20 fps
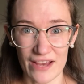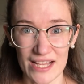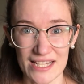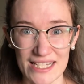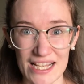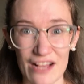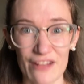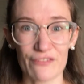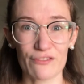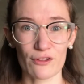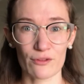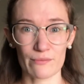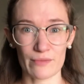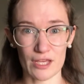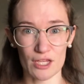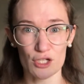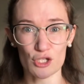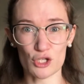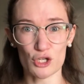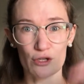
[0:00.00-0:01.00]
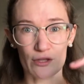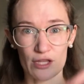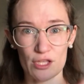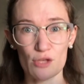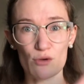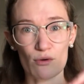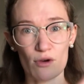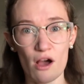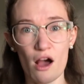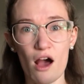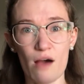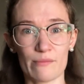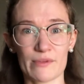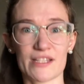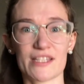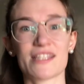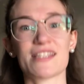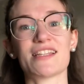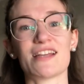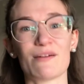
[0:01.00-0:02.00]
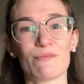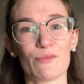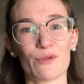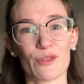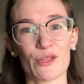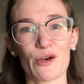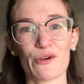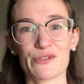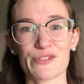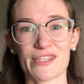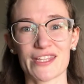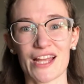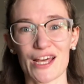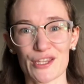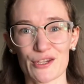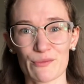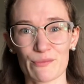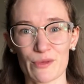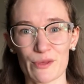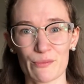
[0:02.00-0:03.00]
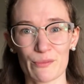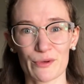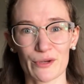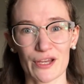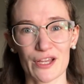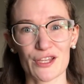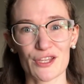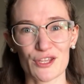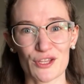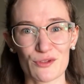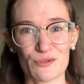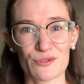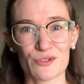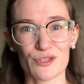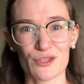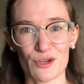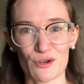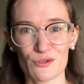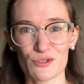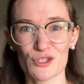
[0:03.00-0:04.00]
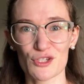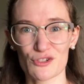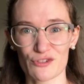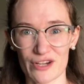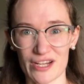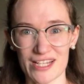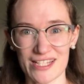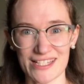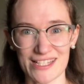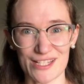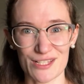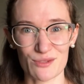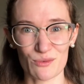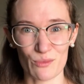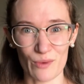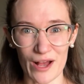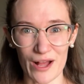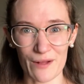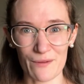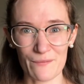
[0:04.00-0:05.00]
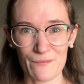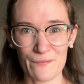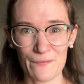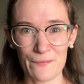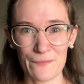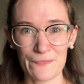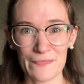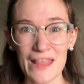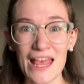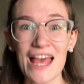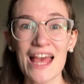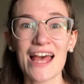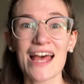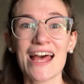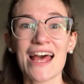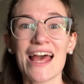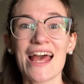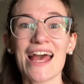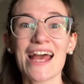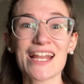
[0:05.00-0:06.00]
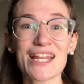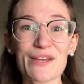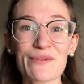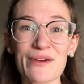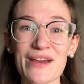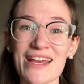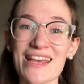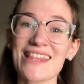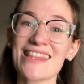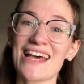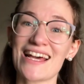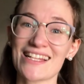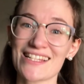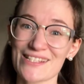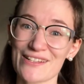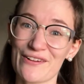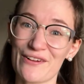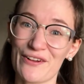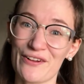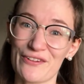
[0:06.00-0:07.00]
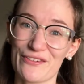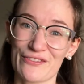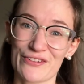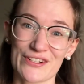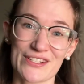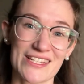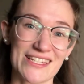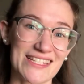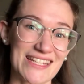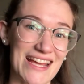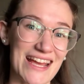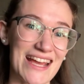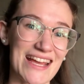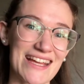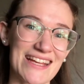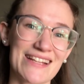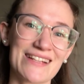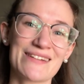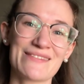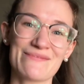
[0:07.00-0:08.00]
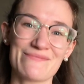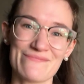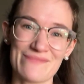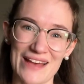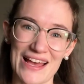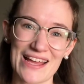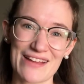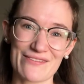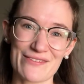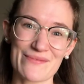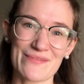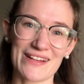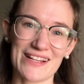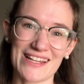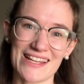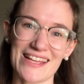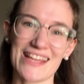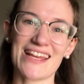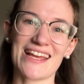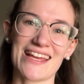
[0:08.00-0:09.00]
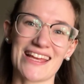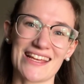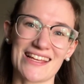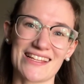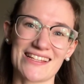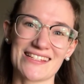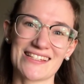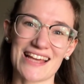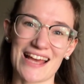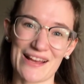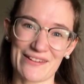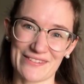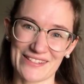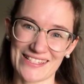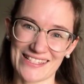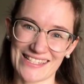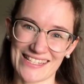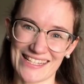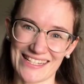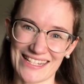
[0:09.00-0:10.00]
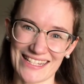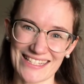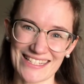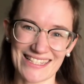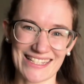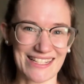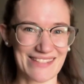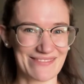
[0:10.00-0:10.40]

find helpful, make sure that you comment down below so that other people can use those tricks as well. Anyway, that is all for today. Bye everybody, and I will see you next